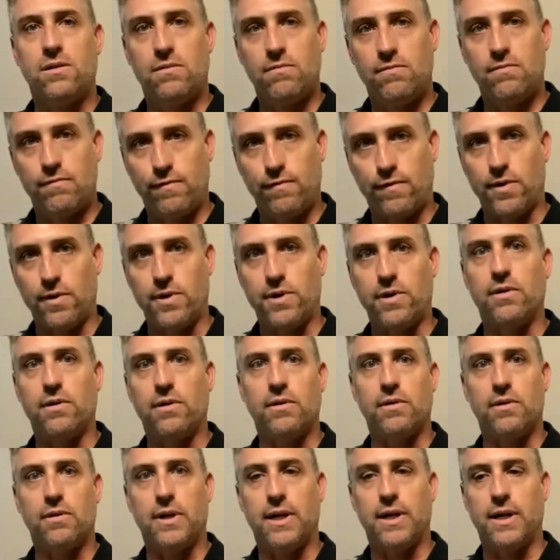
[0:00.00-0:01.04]
for
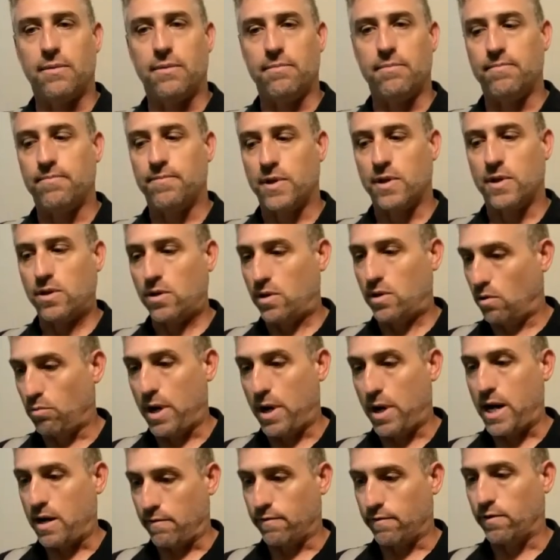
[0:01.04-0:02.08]
your um, they're
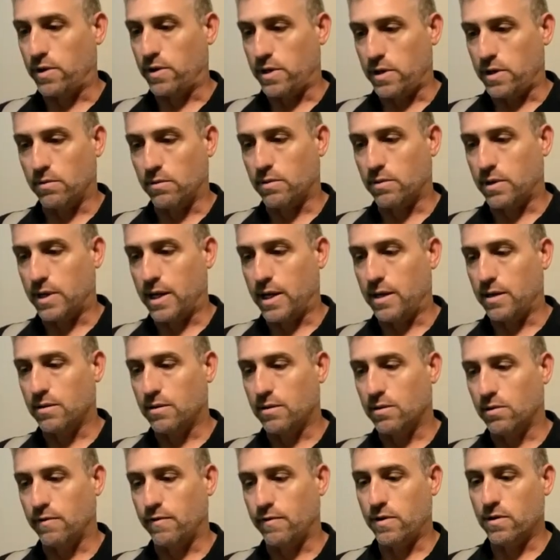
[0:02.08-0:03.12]
waiting for you. Okay.
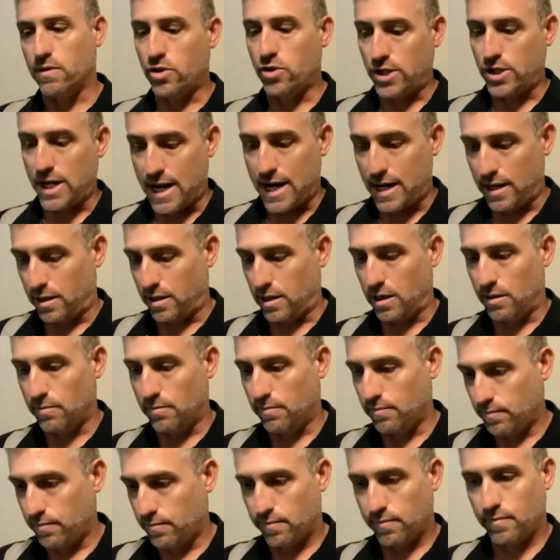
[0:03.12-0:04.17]
If you're chatting up
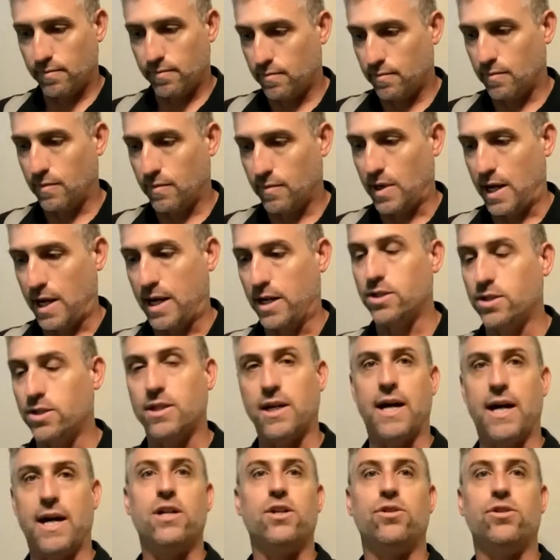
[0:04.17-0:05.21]
as
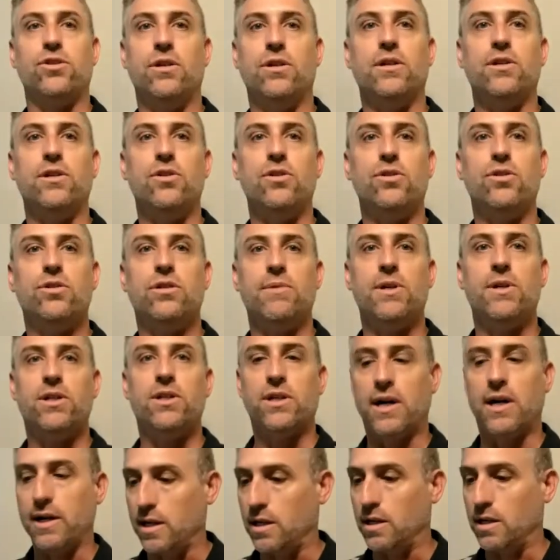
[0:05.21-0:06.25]
guys should, you should be
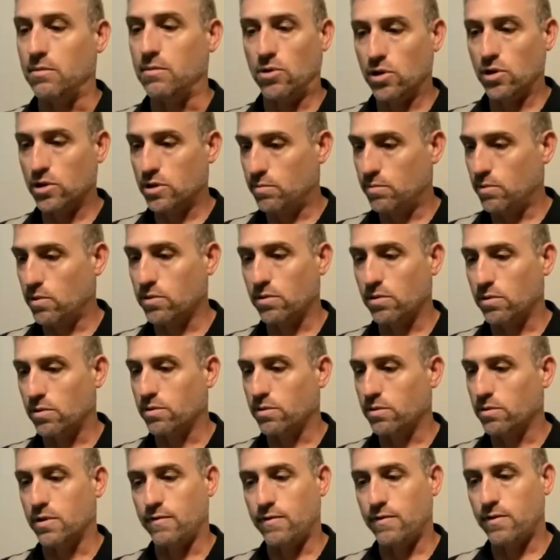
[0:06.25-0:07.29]
talking to multiple
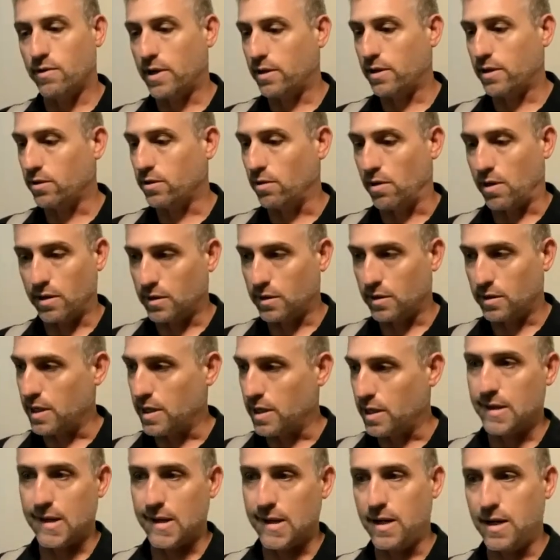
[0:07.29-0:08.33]
girls. If you're out there online
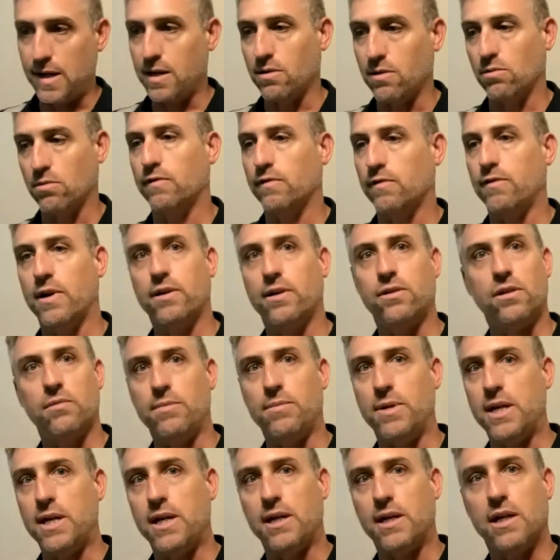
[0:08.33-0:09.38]
dating or if you're out there
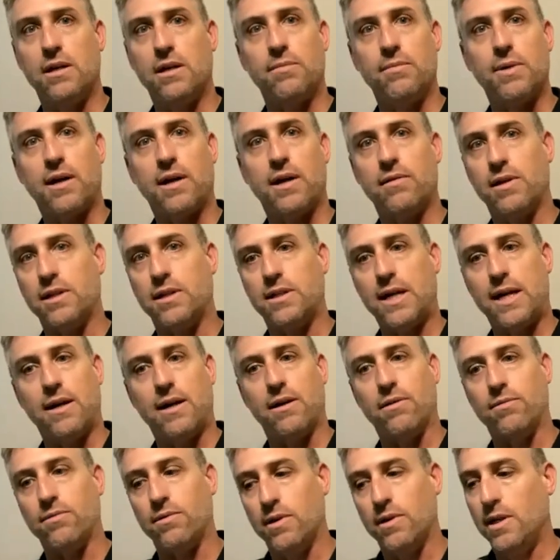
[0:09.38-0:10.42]
meeting them out in the
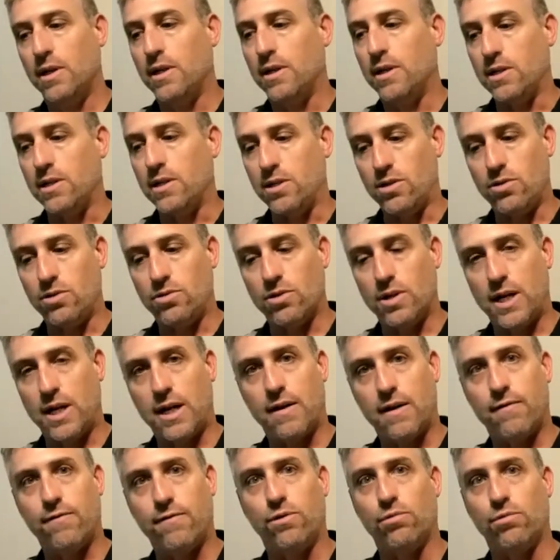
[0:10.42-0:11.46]
town, you should
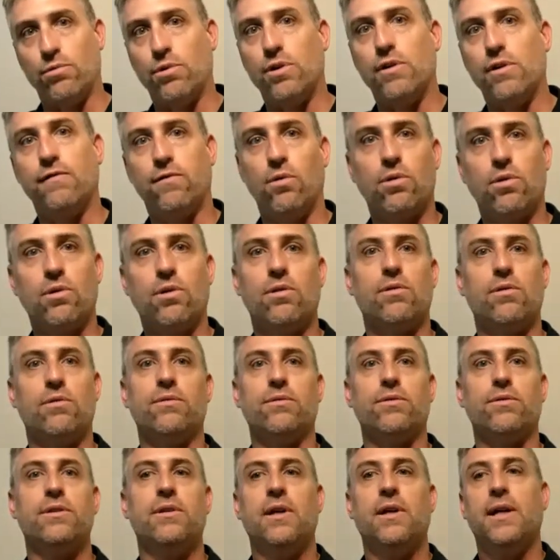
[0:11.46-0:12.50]
have three or four
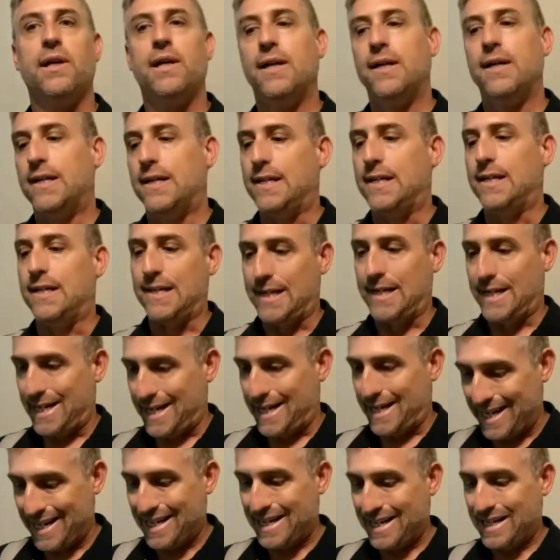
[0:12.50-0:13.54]
girls
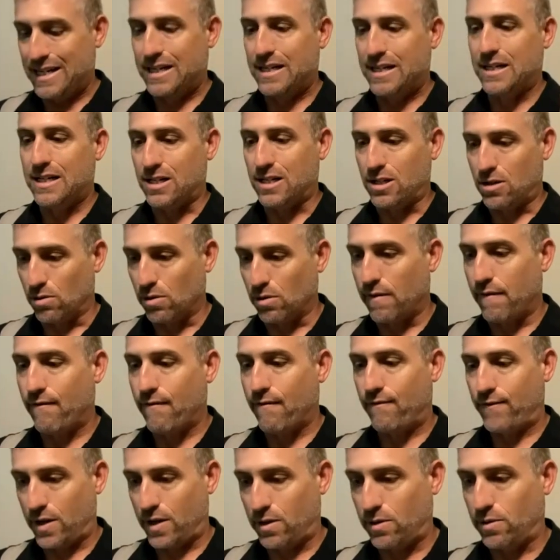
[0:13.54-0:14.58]
in your
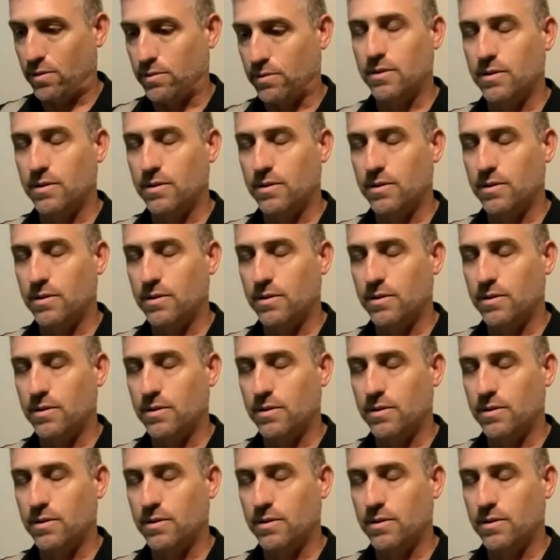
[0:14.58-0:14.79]
phone